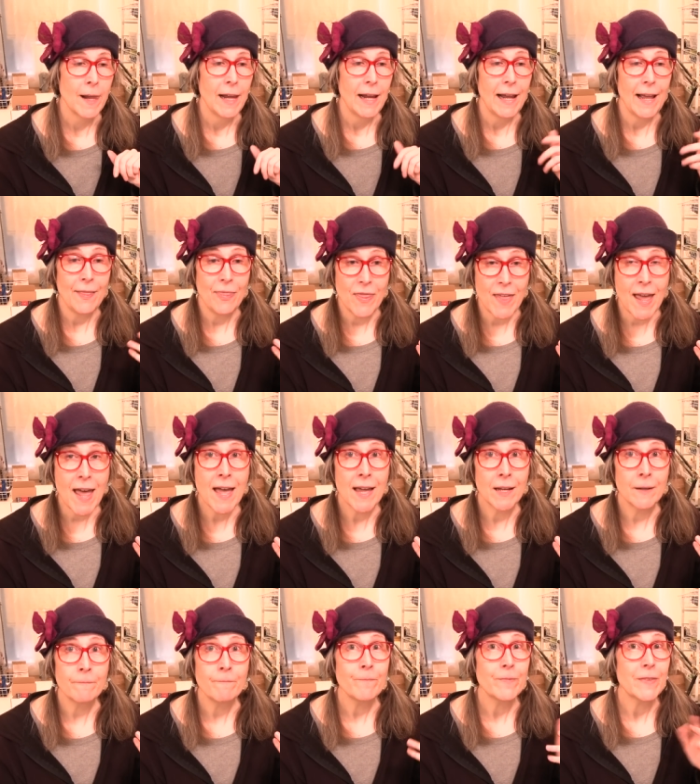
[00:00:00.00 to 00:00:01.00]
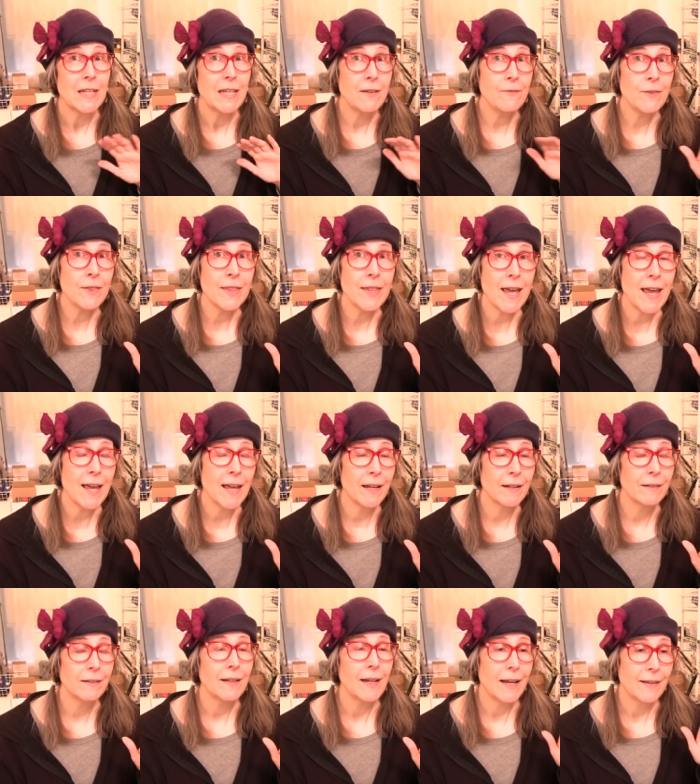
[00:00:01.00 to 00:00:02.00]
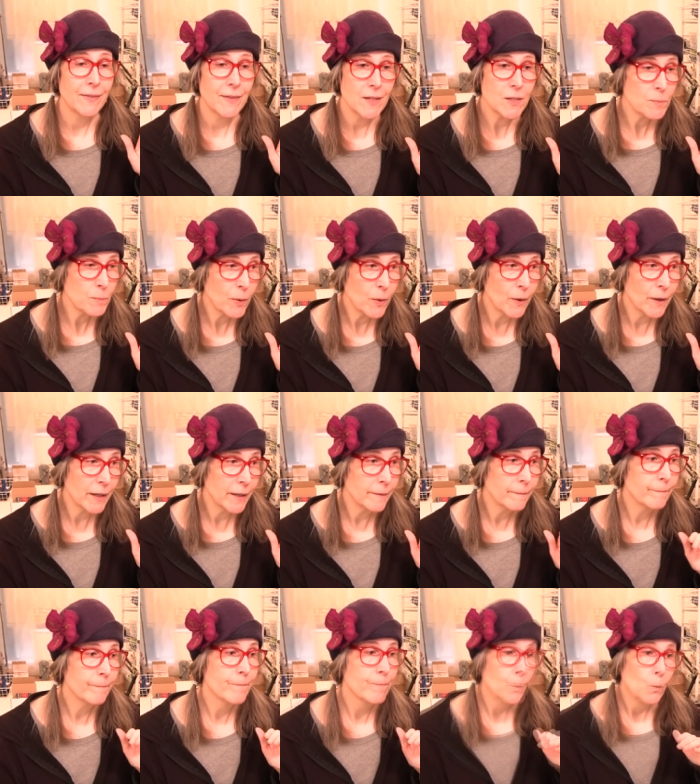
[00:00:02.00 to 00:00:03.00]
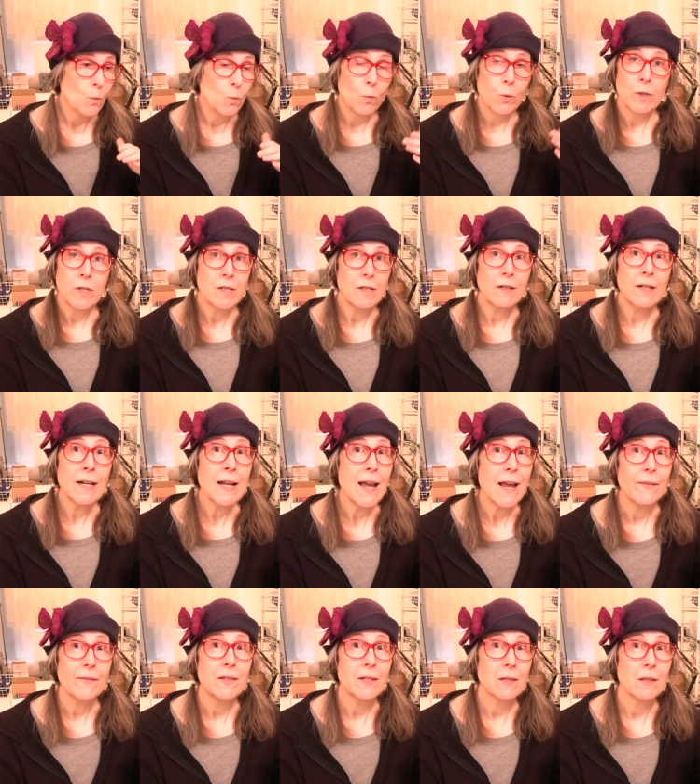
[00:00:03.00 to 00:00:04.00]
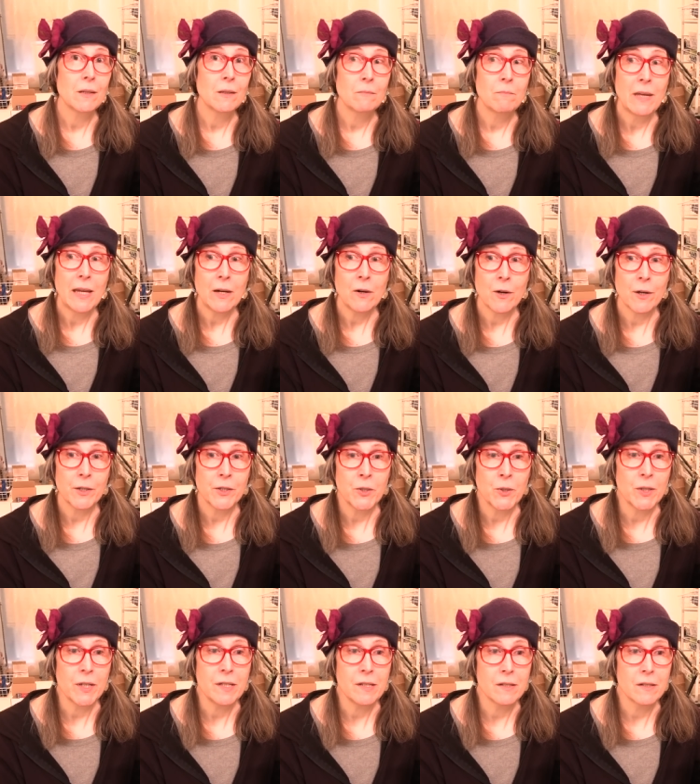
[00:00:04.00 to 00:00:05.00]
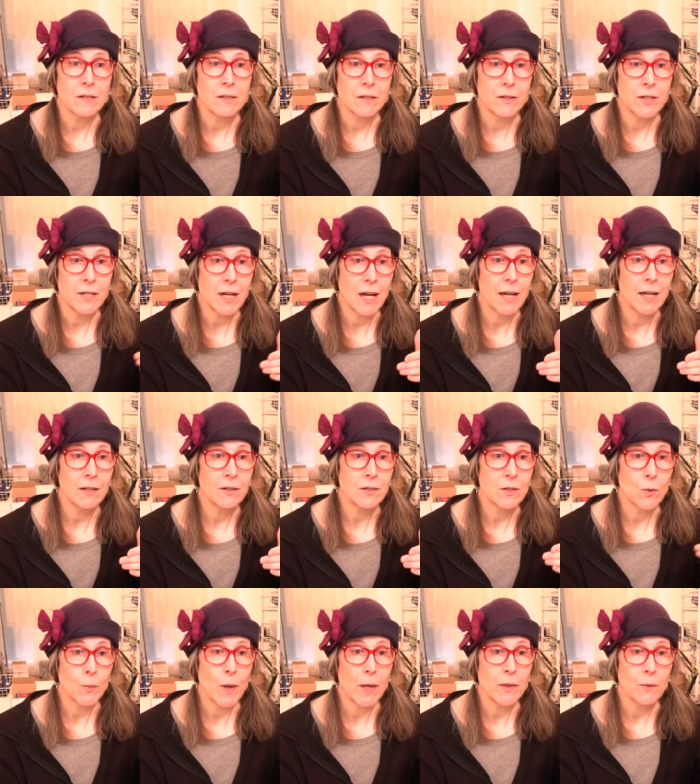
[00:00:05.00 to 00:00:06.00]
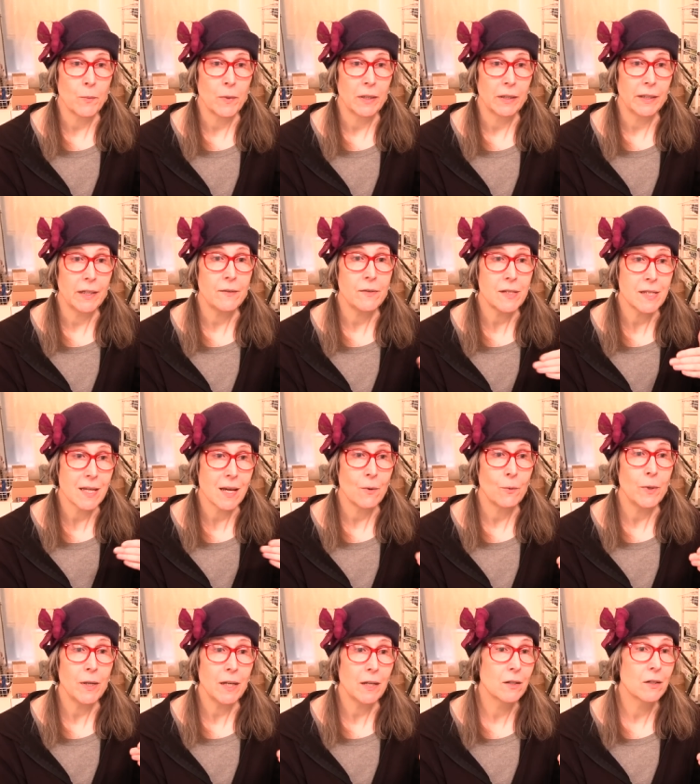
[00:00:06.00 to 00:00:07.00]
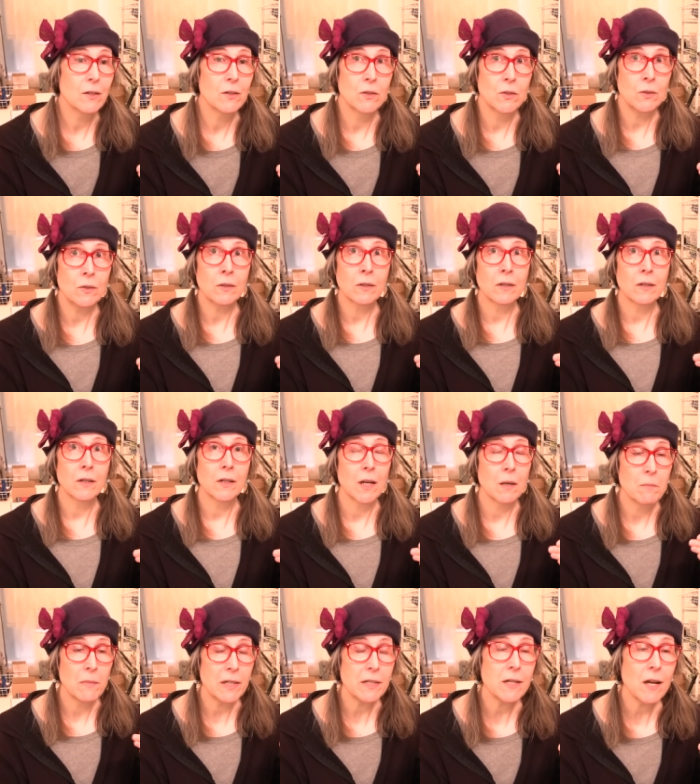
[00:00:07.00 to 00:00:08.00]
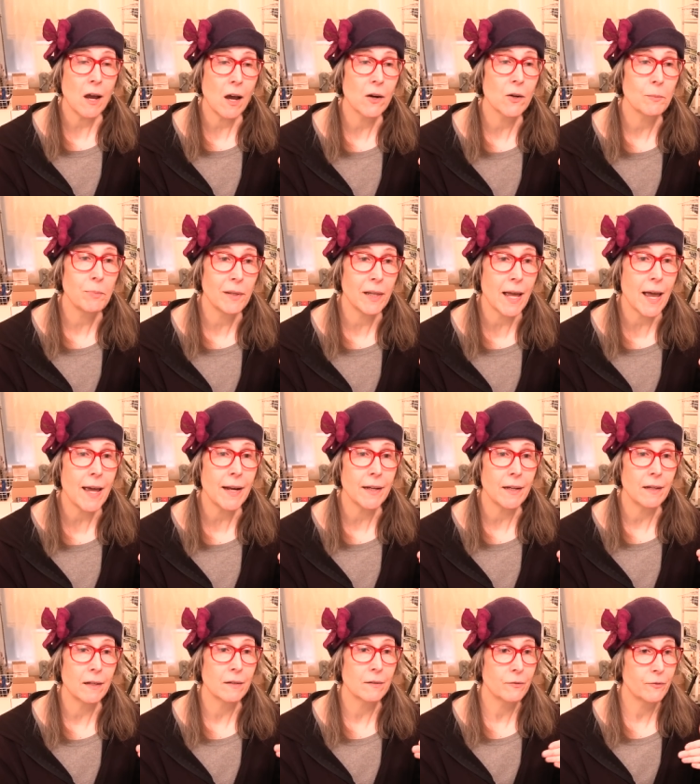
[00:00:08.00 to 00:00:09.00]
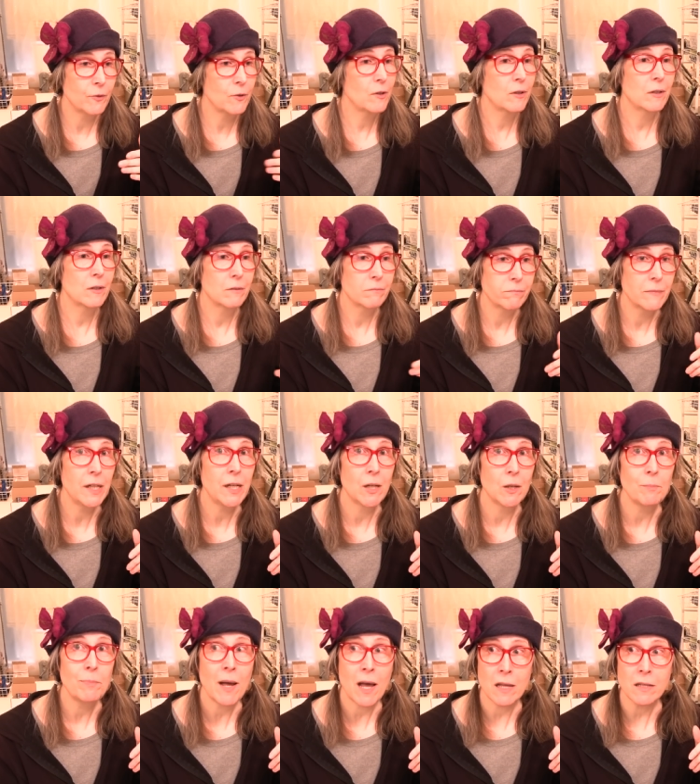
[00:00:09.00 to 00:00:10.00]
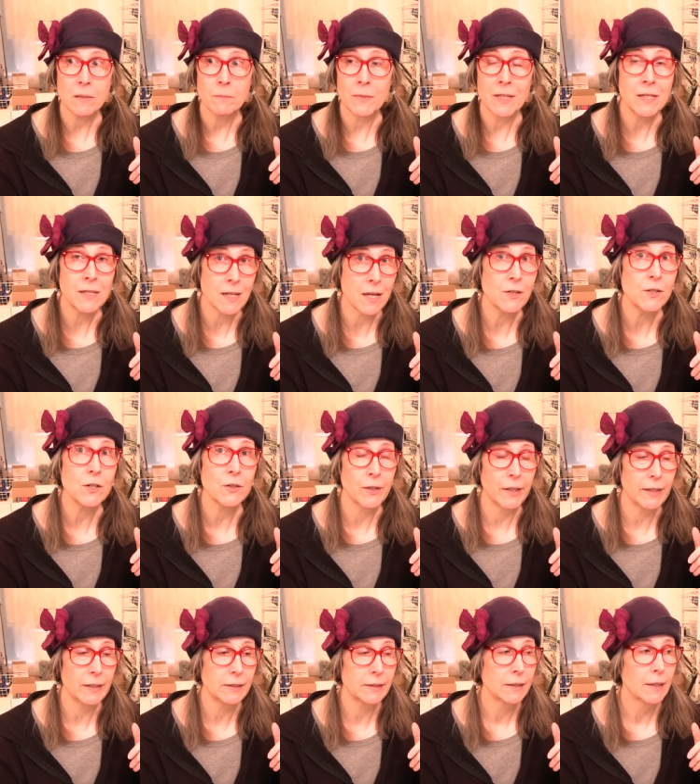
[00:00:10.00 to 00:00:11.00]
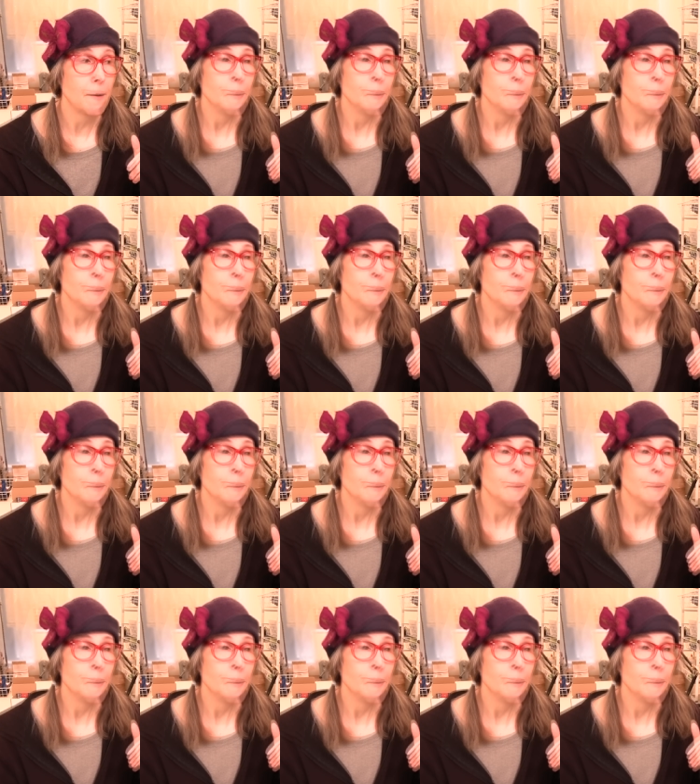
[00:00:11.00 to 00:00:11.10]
And then, even then, at this point, we're still going to have to make hard choices to change the way that we live so that we can endure a much hotter planet for, you know, possibly centuries,